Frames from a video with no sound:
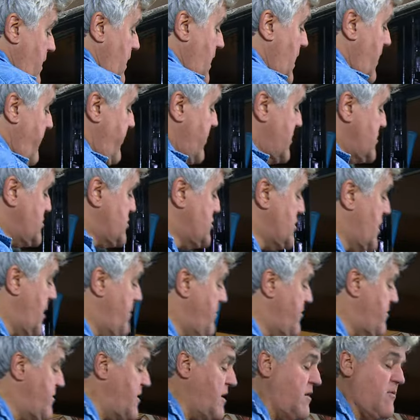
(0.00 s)
you have this
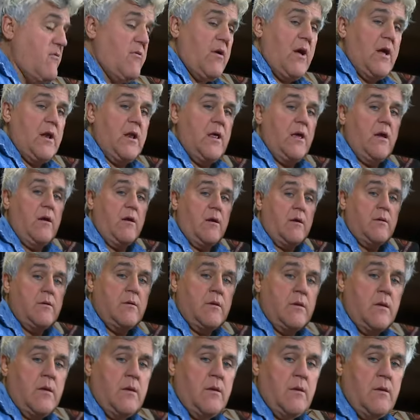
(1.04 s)
jump seat right here.
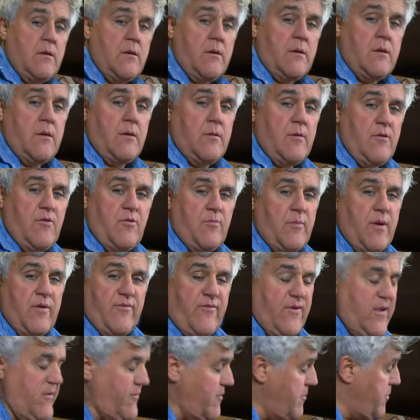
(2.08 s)
This is my
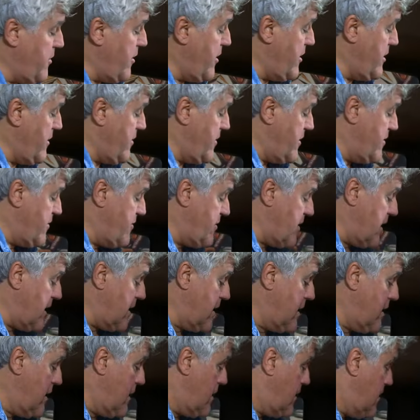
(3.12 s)
favorite part of this thing.
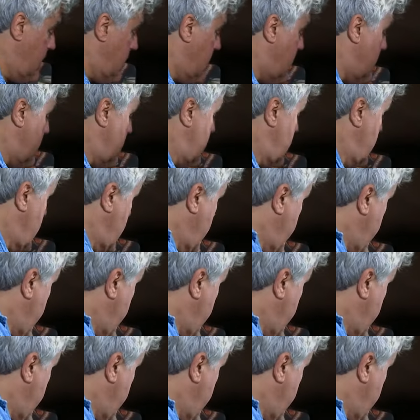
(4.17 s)
Your